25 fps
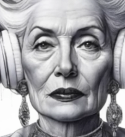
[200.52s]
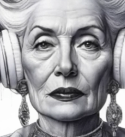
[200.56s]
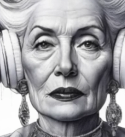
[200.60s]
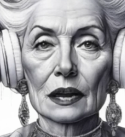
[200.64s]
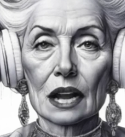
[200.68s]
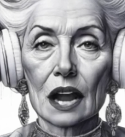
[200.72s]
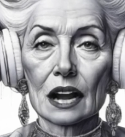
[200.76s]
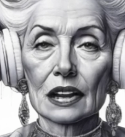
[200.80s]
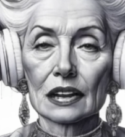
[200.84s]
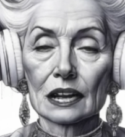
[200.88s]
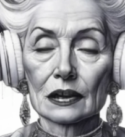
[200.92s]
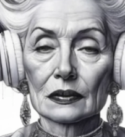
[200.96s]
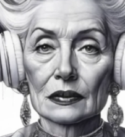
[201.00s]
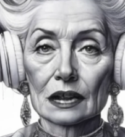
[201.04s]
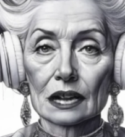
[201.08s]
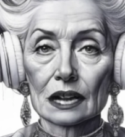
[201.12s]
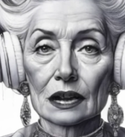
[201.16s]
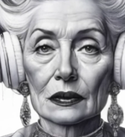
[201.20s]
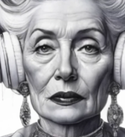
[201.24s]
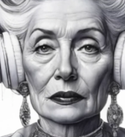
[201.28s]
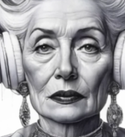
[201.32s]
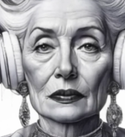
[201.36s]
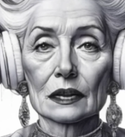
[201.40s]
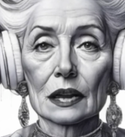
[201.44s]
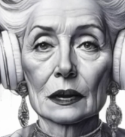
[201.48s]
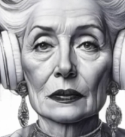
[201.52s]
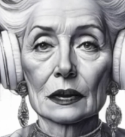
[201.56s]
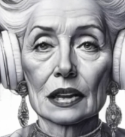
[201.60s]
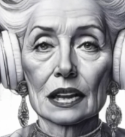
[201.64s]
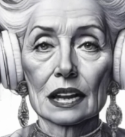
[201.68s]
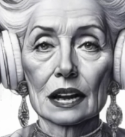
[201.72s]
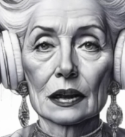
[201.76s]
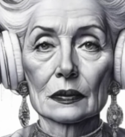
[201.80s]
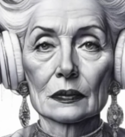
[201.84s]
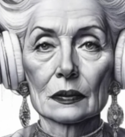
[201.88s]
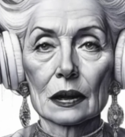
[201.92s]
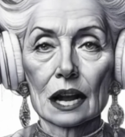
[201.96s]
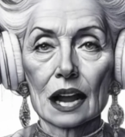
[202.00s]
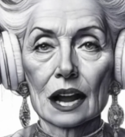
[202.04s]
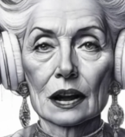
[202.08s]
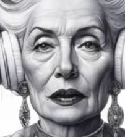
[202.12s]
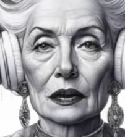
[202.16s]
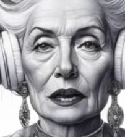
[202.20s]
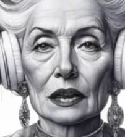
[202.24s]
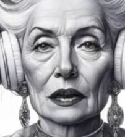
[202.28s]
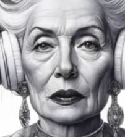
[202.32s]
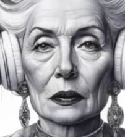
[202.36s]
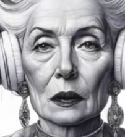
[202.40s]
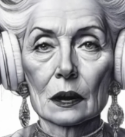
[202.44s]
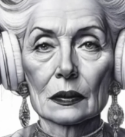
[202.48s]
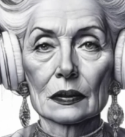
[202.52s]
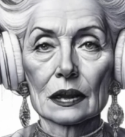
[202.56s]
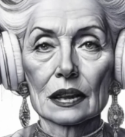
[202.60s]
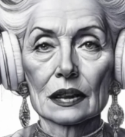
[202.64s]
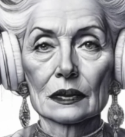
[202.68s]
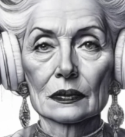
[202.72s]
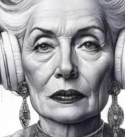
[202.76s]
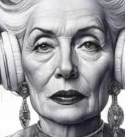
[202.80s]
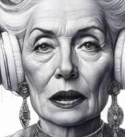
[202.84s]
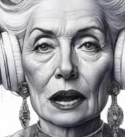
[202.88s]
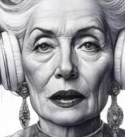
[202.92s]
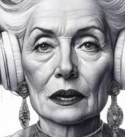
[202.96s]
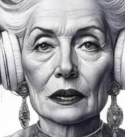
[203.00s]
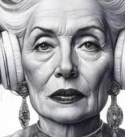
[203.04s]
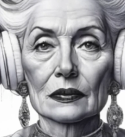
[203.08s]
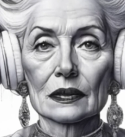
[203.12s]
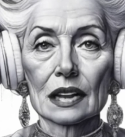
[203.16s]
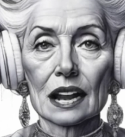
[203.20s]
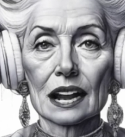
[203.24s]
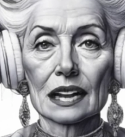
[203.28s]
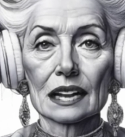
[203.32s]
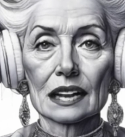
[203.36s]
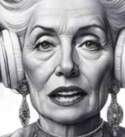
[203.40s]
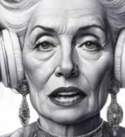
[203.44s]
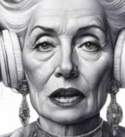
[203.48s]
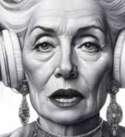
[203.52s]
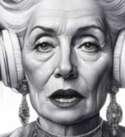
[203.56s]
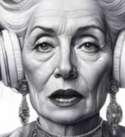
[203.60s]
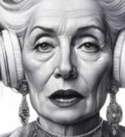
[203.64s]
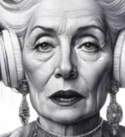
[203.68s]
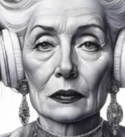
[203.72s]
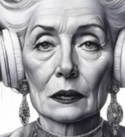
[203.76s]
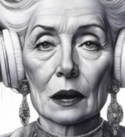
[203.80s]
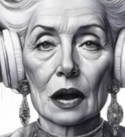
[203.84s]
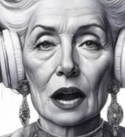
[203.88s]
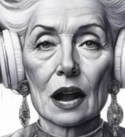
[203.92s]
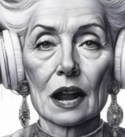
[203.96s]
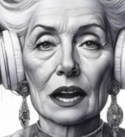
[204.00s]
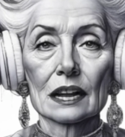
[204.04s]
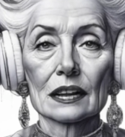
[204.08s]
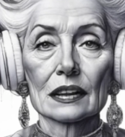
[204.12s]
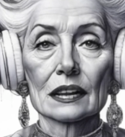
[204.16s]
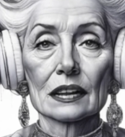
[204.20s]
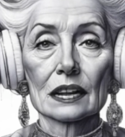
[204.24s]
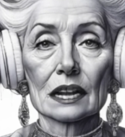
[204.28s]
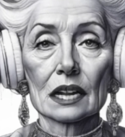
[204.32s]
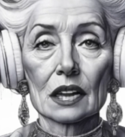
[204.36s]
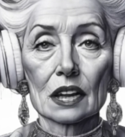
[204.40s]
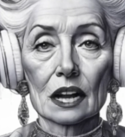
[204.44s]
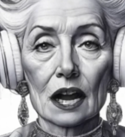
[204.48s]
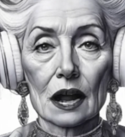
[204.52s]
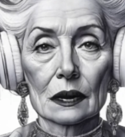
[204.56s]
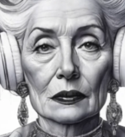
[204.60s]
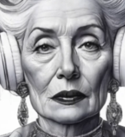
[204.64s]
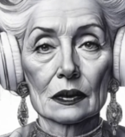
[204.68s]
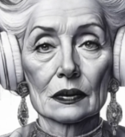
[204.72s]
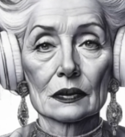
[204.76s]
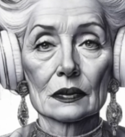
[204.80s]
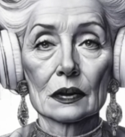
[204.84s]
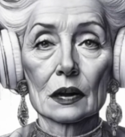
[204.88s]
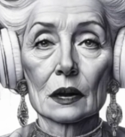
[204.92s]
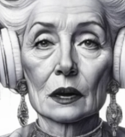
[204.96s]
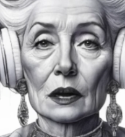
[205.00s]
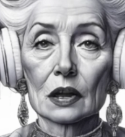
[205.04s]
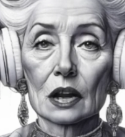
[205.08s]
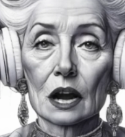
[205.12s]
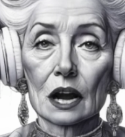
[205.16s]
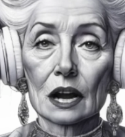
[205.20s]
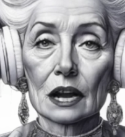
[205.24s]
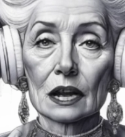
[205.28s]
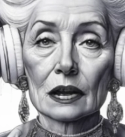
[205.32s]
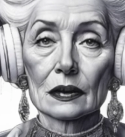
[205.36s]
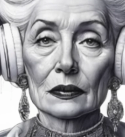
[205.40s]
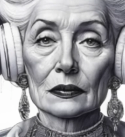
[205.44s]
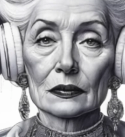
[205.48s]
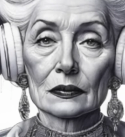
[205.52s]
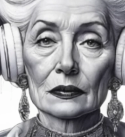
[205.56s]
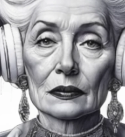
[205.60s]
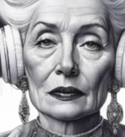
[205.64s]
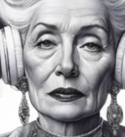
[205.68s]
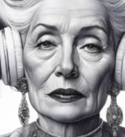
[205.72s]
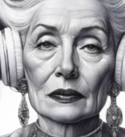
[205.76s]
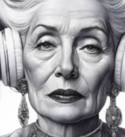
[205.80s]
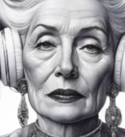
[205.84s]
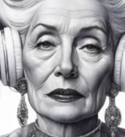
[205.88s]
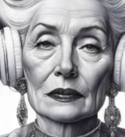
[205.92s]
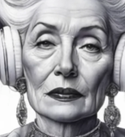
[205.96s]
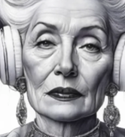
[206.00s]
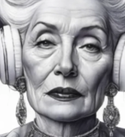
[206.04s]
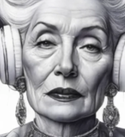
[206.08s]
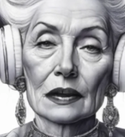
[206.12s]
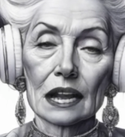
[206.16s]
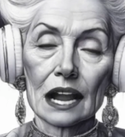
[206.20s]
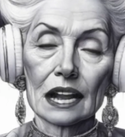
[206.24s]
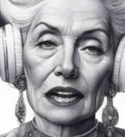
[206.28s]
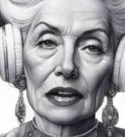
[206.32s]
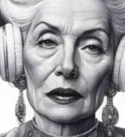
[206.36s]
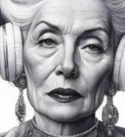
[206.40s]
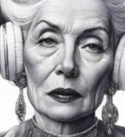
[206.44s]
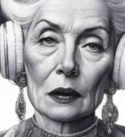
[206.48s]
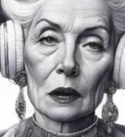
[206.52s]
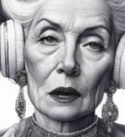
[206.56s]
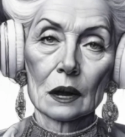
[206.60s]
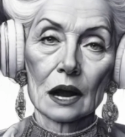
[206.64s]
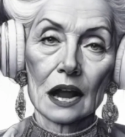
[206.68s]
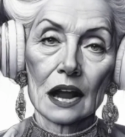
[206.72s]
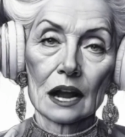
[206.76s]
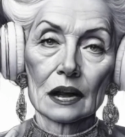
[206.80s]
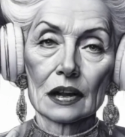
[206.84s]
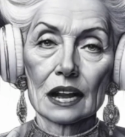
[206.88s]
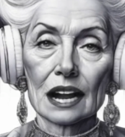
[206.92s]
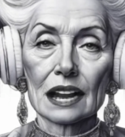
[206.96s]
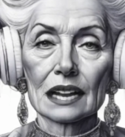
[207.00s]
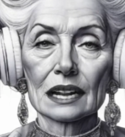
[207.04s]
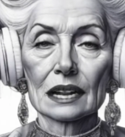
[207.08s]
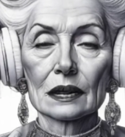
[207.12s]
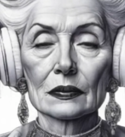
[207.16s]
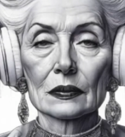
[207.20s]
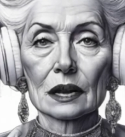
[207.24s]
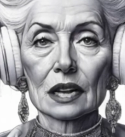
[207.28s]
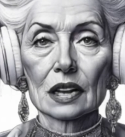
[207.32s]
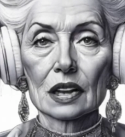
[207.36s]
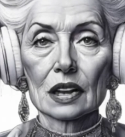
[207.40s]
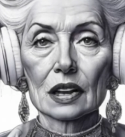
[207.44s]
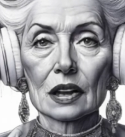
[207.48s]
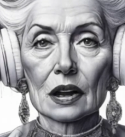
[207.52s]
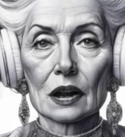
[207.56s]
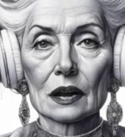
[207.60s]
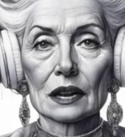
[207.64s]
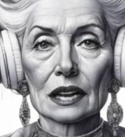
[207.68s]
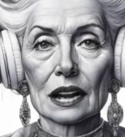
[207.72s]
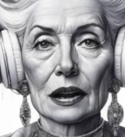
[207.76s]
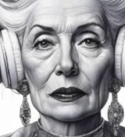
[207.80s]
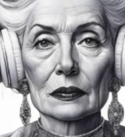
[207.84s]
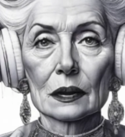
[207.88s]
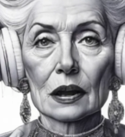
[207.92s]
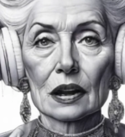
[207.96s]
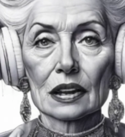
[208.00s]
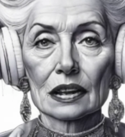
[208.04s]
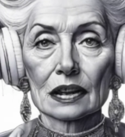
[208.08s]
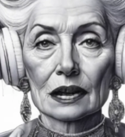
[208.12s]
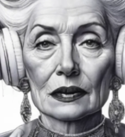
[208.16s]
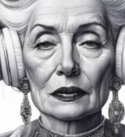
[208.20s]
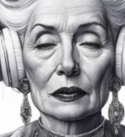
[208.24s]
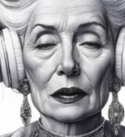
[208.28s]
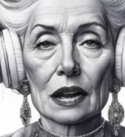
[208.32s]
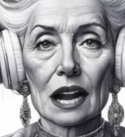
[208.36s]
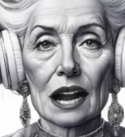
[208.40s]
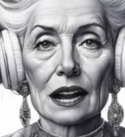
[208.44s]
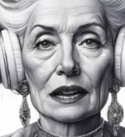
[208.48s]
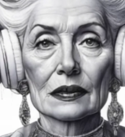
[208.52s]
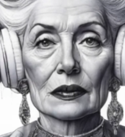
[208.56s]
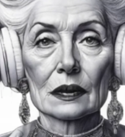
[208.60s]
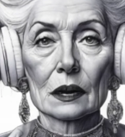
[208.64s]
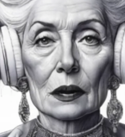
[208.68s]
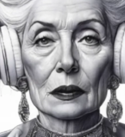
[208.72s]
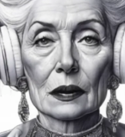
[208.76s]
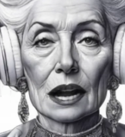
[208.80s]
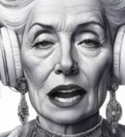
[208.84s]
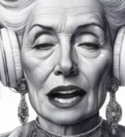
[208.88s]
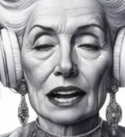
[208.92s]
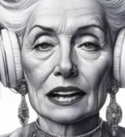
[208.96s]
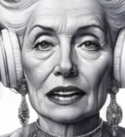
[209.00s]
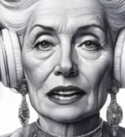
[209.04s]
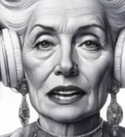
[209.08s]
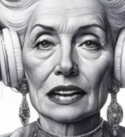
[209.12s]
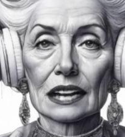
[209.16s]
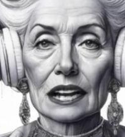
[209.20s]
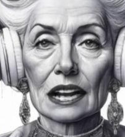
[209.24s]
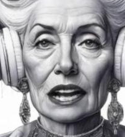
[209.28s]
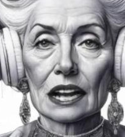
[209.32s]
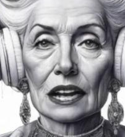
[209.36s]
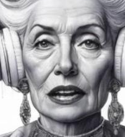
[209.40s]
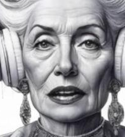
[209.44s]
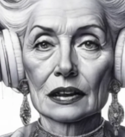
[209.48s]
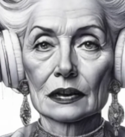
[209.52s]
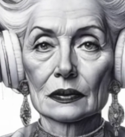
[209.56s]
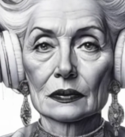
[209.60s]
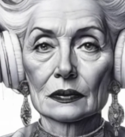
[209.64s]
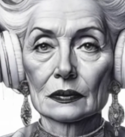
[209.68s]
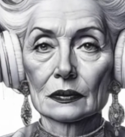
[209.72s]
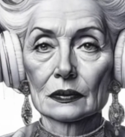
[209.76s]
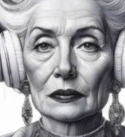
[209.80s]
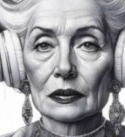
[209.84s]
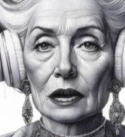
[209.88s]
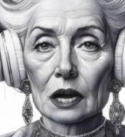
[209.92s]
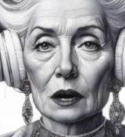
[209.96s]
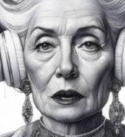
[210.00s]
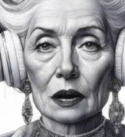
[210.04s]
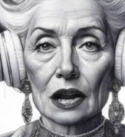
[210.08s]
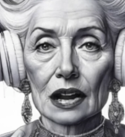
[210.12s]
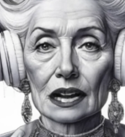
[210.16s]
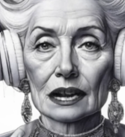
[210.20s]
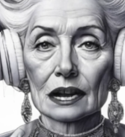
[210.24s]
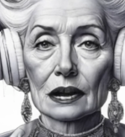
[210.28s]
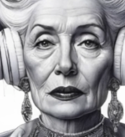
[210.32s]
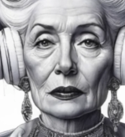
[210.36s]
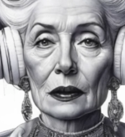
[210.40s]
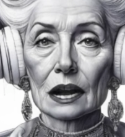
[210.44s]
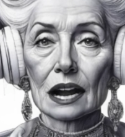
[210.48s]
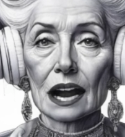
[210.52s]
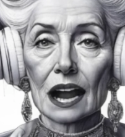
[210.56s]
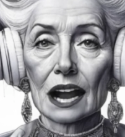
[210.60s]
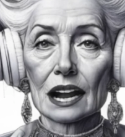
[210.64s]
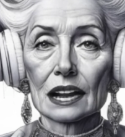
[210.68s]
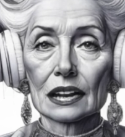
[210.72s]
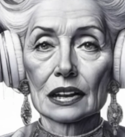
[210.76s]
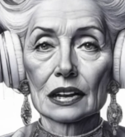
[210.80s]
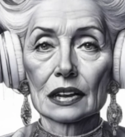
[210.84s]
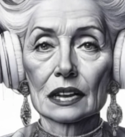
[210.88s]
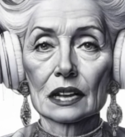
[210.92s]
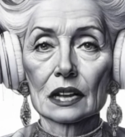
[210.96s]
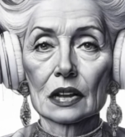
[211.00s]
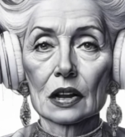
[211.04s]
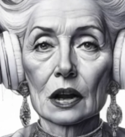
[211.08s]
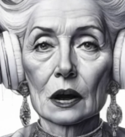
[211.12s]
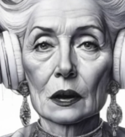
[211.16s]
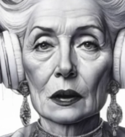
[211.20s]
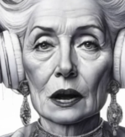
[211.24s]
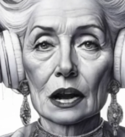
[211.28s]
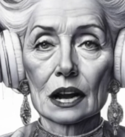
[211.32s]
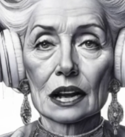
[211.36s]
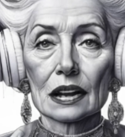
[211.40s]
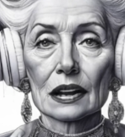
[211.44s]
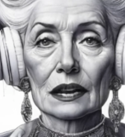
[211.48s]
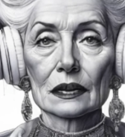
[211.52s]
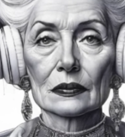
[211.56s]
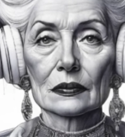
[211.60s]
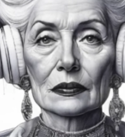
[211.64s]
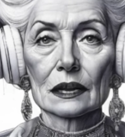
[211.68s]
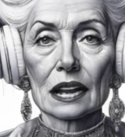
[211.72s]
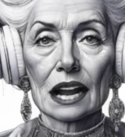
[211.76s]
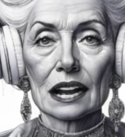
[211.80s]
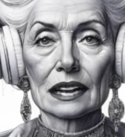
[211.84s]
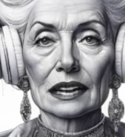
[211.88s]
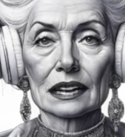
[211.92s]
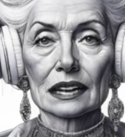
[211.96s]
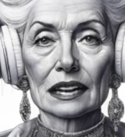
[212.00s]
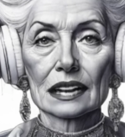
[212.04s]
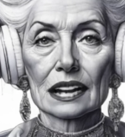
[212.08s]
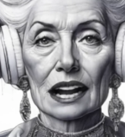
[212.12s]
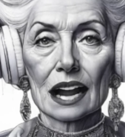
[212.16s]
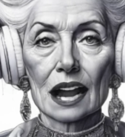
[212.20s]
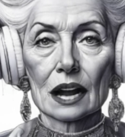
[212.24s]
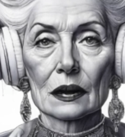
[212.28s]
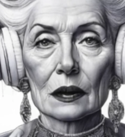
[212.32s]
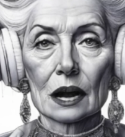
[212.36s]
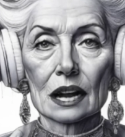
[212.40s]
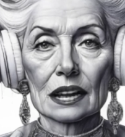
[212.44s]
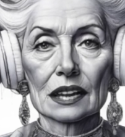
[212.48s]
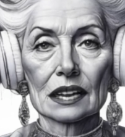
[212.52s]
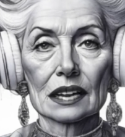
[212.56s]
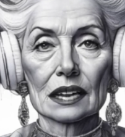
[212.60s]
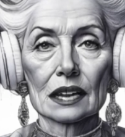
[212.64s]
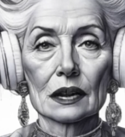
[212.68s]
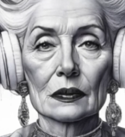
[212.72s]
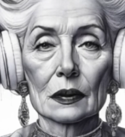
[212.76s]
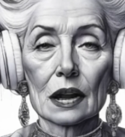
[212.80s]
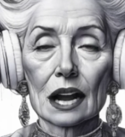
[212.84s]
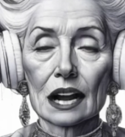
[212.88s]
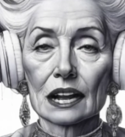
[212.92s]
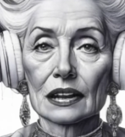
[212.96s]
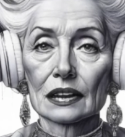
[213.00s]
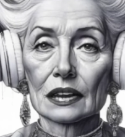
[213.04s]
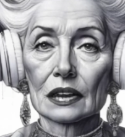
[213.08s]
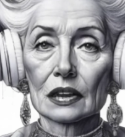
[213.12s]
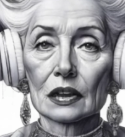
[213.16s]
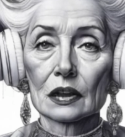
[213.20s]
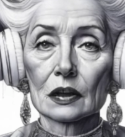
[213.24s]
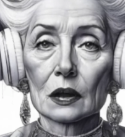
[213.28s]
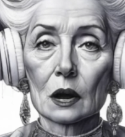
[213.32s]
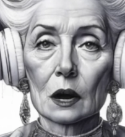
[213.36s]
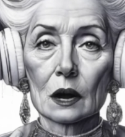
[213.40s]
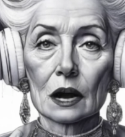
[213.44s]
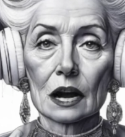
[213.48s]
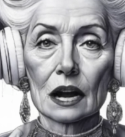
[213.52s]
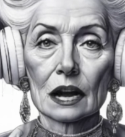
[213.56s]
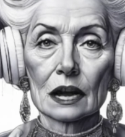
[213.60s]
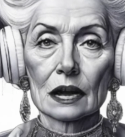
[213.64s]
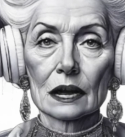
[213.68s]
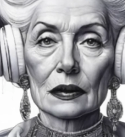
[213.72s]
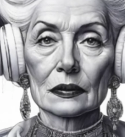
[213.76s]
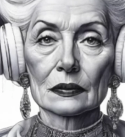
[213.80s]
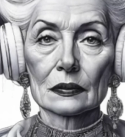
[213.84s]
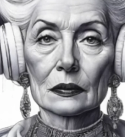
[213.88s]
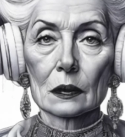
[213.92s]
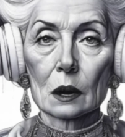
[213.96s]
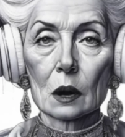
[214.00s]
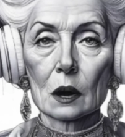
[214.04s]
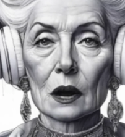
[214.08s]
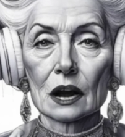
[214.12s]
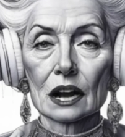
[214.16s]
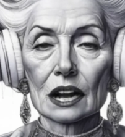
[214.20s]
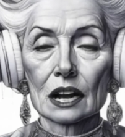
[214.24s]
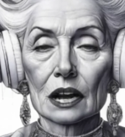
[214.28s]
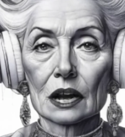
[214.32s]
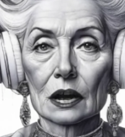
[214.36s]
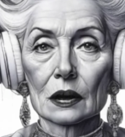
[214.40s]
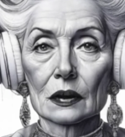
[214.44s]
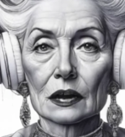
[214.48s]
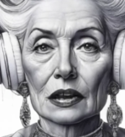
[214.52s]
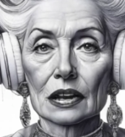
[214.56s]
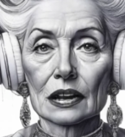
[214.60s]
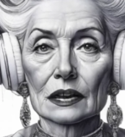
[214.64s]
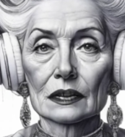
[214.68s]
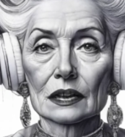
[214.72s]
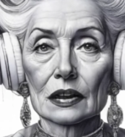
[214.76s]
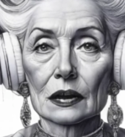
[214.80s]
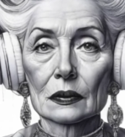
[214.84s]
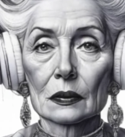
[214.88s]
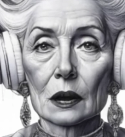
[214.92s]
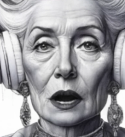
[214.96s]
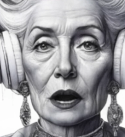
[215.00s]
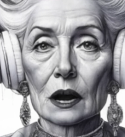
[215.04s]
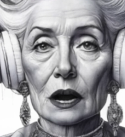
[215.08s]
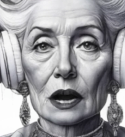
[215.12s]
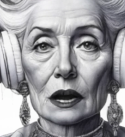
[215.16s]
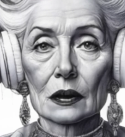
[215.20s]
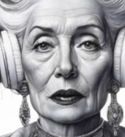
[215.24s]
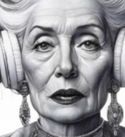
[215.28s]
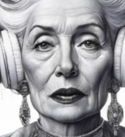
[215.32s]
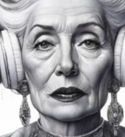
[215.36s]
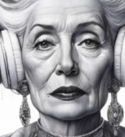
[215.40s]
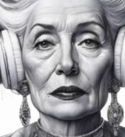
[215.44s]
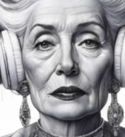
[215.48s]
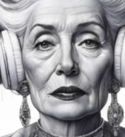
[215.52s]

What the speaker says: Artivism feminine empowers women by reflecting on the past to shape the future. Explore our exhibition on the immersive platform Anasia, curated by Annalise Newey, and see how art inspires a stronger, more inclusive tomorrow.